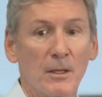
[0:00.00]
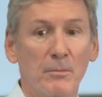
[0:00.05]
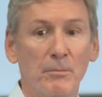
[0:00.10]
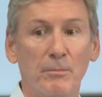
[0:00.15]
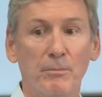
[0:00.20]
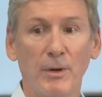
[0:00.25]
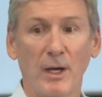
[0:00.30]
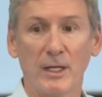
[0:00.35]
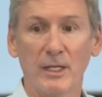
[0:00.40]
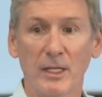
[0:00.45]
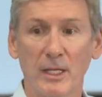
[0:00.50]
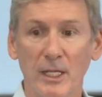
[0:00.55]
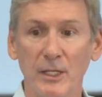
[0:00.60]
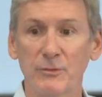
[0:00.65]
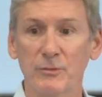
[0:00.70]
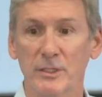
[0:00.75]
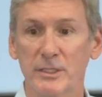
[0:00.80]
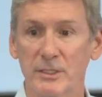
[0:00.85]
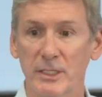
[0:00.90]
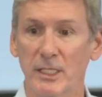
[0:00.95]
But
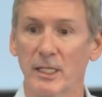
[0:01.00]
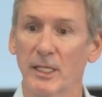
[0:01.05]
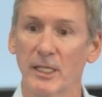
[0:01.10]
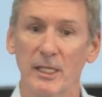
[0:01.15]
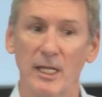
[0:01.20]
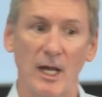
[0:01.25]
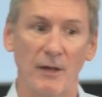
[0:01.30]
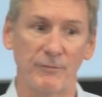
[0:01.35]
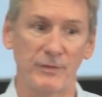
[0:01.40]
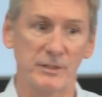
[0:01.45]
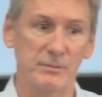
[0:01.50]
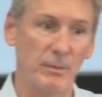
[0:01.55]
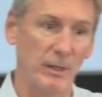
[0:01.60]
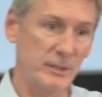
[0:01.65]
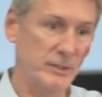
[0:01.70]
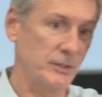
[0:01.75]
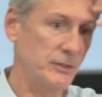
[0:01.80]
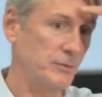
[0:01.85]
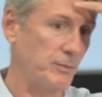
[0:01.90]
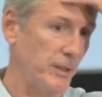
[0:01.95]
interestingly enough, as
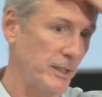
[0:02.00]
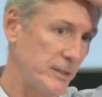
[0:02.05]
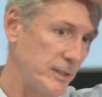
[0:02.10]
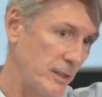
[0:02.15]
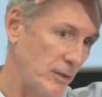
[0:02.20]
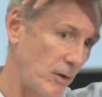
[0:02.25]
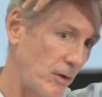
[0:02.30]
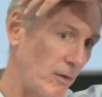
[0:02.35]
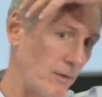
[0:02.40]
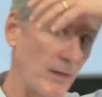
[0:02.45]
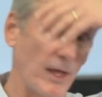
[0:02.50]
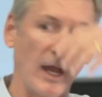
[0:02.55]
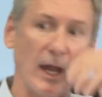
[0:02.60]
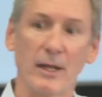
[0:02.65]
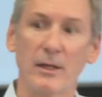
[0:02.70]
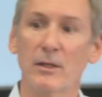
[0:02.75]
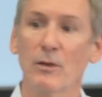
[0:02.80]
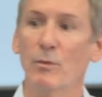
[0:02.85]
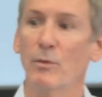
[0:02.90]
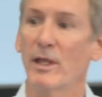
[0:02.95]
much as we did all
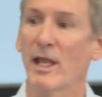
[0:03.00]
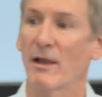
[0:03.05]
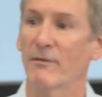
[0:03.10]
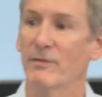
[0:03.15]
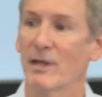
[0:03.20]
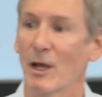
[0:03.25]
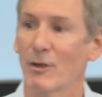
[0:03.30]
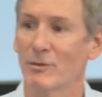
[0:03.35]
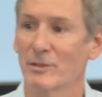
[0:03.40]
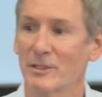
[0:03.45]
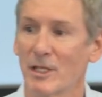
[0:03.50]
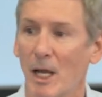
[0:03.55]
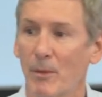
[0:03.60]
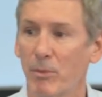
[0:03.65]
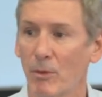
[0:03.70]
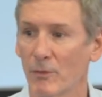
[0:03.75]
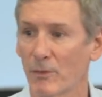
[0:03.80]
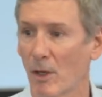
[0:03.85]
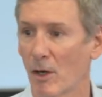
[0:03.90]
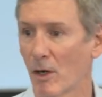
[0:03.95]
that, we have now
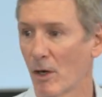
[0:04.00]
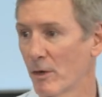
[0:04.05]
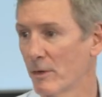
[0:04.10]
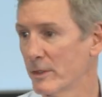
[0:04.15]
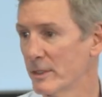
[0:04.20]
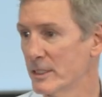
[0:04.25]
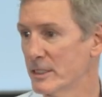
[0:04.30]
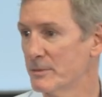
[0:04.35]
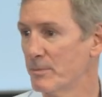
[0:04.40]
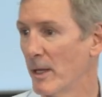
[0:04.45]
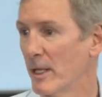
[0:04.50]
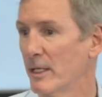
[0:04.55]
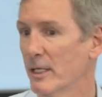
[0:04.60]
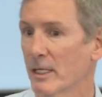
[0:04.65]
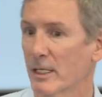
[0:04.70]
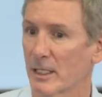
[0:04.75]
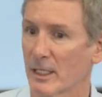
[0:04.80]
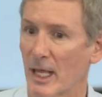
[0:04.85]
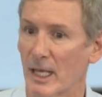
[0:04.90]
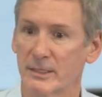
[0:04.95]
doubled our R&D
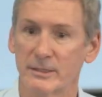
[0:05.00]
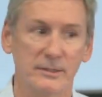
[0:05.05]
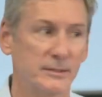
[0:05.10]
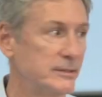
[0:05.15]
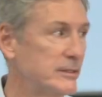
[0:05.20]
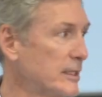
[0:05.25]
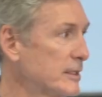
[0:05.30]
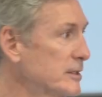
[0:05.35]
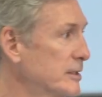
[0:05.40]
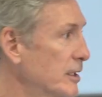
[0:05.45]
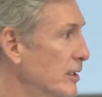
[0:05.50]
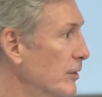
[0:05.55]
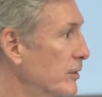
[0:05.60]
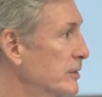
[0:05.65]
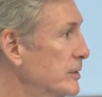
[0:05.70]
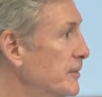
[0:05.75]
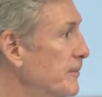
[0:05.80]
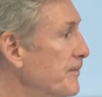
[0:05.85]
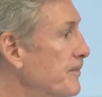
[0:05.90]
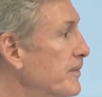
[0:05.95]
spending in the last six
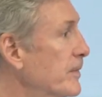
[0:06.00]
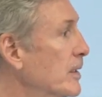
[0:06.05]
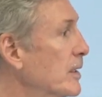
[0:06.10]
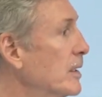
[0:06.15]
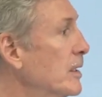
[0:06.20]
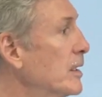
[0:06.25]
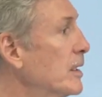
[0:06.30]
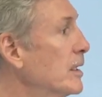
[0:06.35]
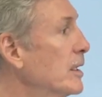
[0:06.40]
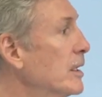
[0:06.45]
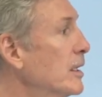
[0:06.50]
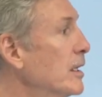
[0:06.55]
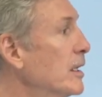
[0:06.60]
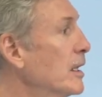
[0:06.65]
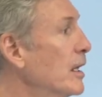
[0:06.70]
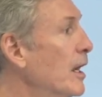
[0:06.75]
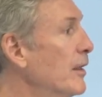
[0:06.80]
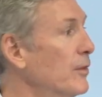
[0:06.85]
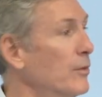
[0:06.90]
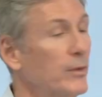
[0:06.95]
years.
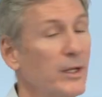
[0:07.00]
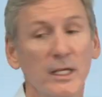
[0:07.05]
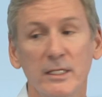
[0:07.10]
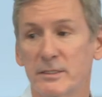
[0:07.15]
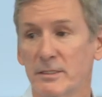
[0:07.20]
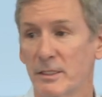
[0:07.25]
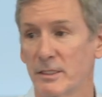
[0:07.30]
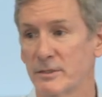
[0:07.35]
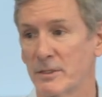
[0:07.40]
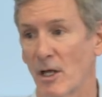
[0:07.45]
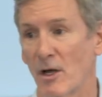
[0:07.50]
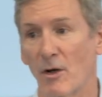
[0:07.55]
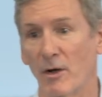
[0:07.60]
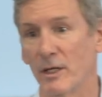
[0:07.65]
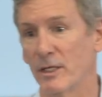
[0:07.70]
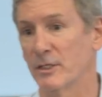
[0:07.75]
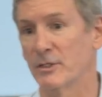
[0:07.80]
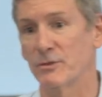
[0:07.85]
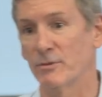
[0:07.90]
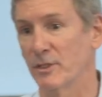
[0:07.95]
And the reason is that our
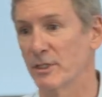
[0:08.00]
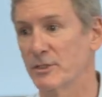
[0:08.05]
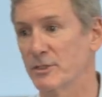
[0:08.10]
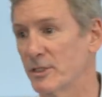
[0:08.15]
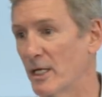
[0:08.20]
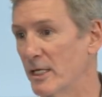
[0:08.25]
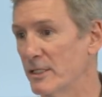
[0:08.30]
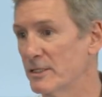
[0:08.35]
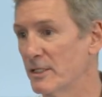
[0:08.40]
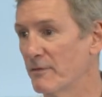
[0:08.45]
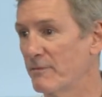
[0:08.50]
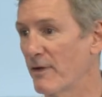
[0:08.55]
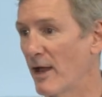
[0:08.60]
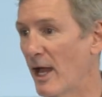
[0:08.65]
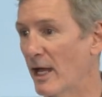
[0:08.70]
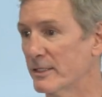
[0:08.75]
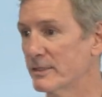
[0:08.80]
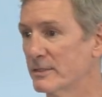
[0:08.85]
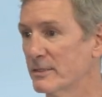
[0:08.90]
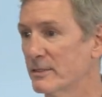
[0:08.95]
industry is changing
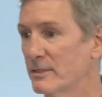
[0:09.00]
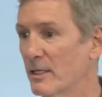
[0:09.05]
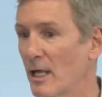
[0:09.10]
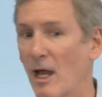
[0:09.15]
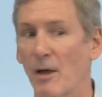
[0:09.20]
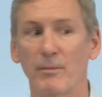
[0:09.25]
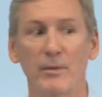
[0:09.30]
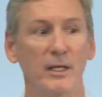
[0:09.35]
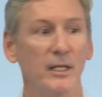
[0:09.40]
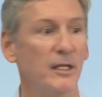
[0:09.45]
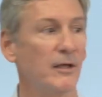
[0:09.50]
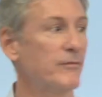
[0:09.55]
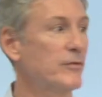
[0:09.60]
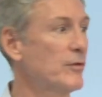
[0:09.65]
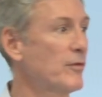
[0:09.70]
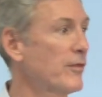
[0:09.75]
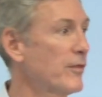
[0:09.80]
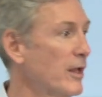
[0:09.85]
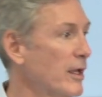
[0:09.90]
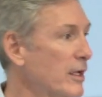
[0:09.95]
fast. How many of
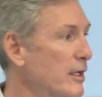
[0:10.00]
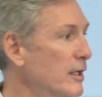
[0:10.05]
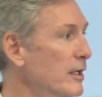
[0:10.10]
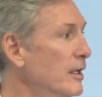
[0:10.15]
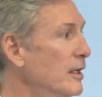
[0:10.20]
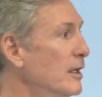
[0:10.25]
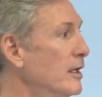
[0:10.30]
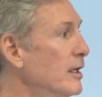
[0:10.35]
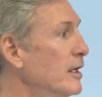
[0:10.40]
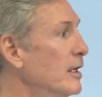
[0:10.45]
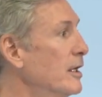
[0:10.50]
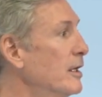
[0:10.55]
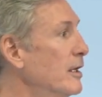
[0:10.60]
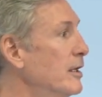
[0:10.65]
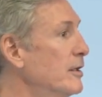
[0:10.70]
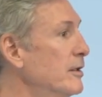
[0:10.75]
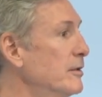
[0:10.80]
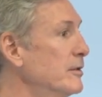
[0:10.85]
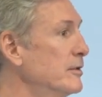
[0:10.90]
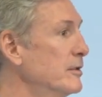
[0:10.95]
you think
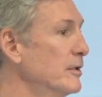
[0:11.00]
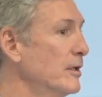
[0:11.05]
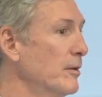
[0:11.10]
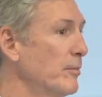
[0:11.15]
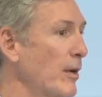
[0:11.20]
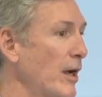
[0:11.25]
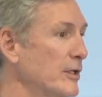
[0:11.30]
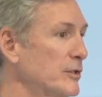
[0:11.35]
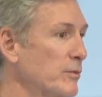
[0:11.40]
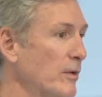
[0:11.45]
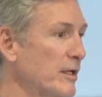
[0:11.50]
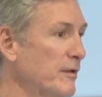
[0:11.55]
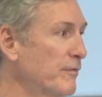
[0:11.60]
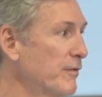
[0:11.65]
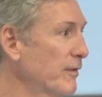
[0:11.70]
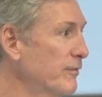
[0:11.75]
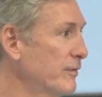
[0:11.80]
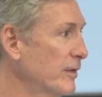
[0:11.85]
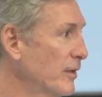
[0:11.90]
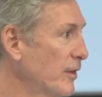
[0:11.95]
in, by
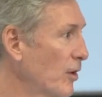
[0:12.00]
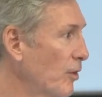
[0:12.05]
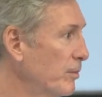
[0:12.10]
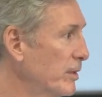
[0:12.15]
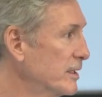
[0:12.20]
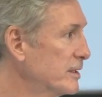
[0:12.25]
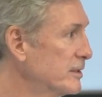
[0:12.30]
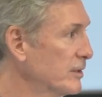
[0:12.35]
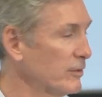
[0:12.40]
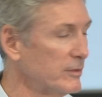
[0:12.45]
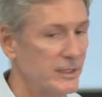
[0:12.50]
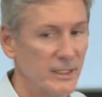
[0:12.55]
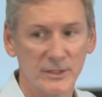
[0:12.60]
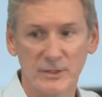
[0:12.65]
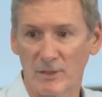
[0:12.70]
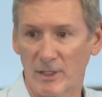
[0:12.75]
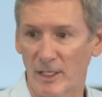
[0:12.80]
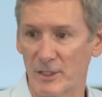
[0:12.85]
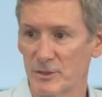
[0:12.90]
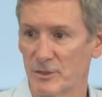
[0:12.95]
2050 there'll be still
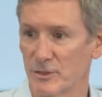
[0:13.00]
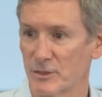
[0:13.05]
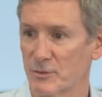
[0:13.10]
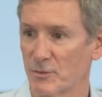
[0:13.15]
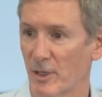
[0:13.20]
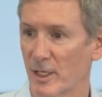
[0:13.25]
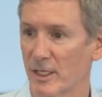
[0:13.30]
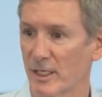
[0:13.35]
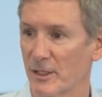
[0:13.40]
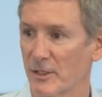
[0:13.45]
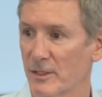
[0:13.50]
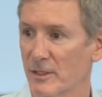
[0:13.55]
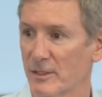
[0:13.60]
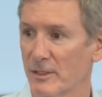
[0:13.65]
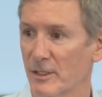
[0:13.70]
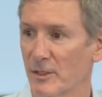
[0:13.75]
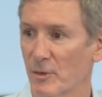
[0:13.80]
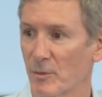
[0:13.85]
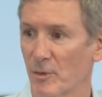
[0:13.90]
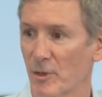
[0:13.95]
diesel engines running in,
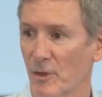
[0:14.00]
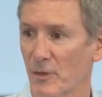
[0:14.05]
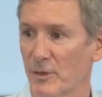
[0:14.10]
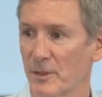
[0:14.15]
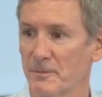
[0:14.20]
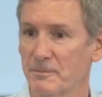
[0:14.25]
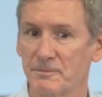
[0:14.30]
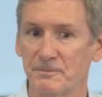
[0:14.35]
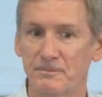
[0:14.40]
in the world?